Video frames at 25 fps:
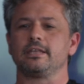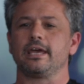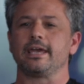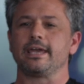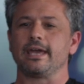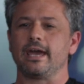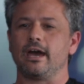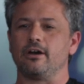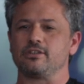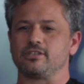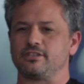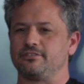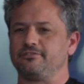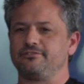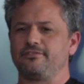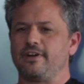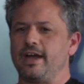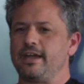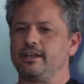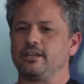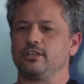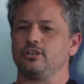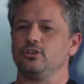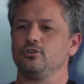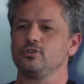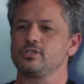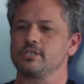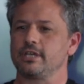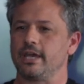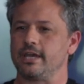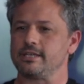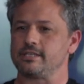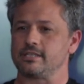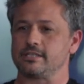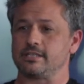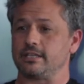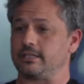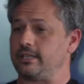day out and finding use
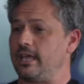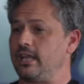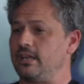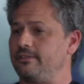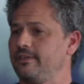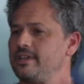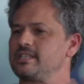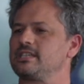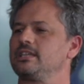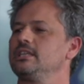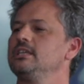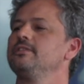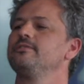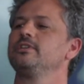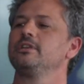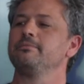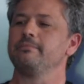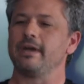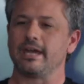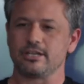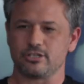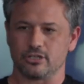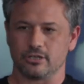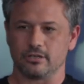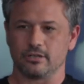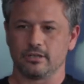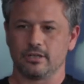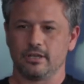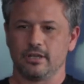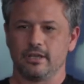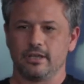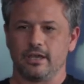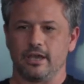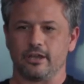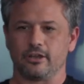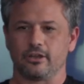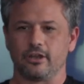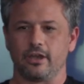cases that none of us can even imagine
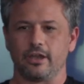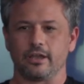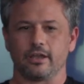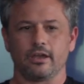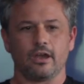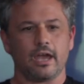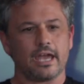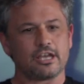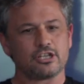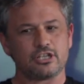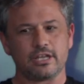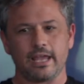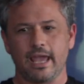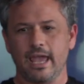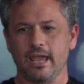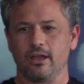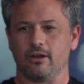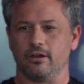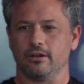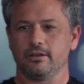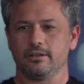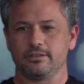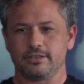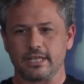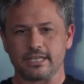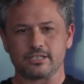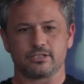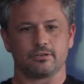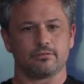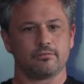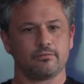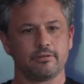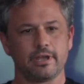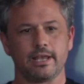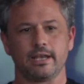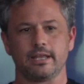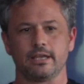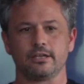and going, actually, hang on, that's a
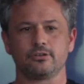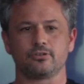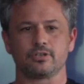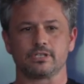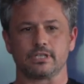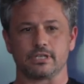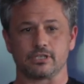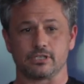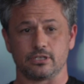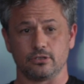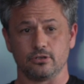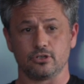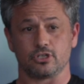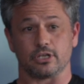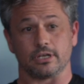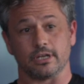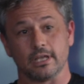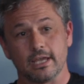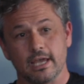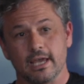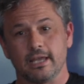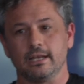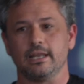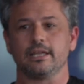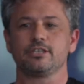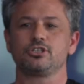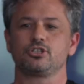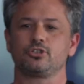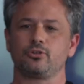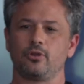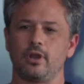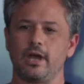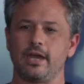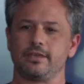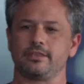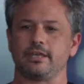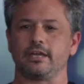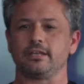really interesting solution. Let's
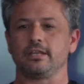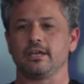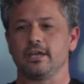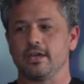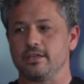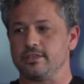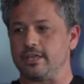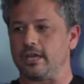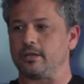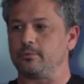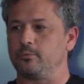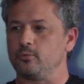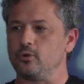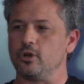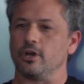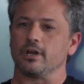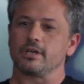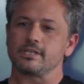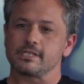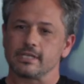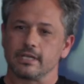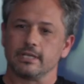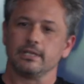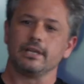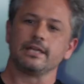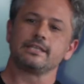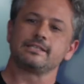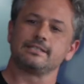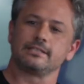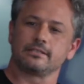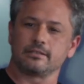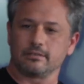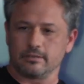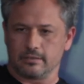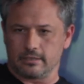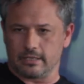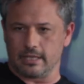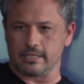try that. That works. Let's
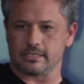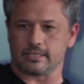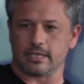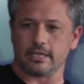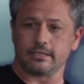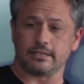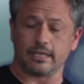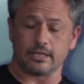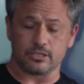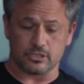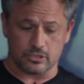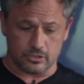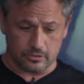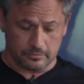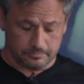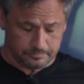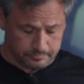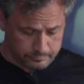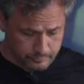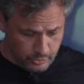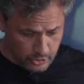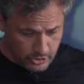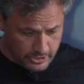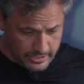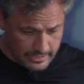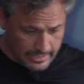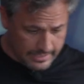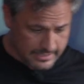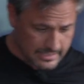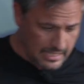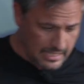get that to percolate